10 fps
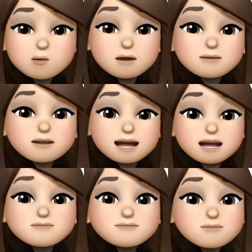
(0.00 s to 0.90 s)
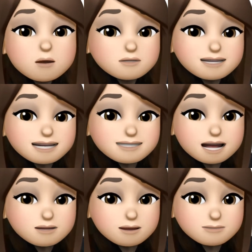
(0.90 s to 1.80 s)
there are 4
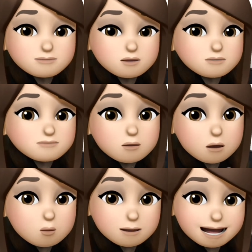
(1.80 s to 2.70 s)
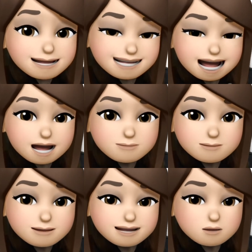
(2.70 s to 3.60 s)
scenarios or 4 ways how you
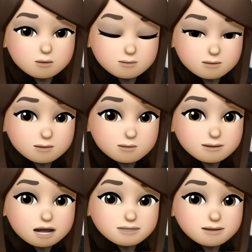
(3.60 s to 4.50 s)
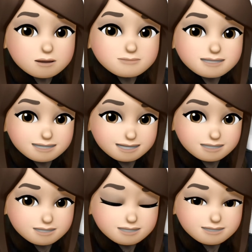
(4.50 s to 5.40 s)
can conclude your
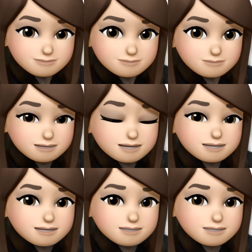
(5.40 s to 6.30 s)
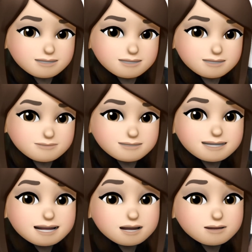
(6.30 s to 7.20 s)
discussion.
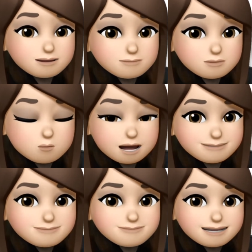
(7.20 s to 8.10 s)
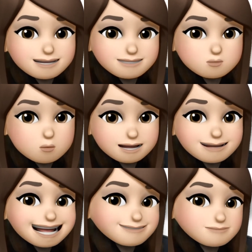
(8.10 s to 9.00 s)
Scenario number 1 is when
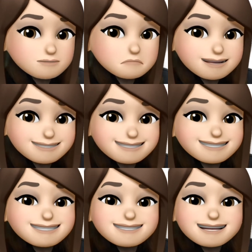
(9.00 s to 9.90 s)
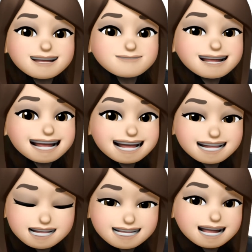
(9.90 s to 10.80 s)
everybody
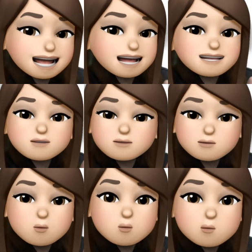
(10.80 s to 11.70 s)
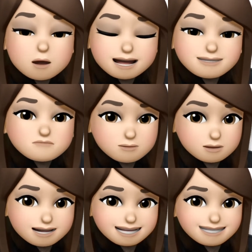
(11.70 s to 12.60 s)
agrees to one
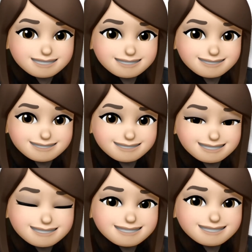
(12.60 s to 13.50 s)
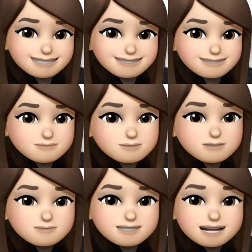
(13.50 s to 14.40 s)
point. Okay, so you could
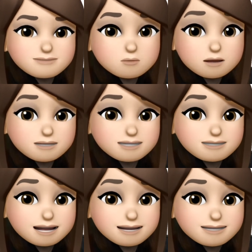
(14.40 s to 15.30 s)
say words like,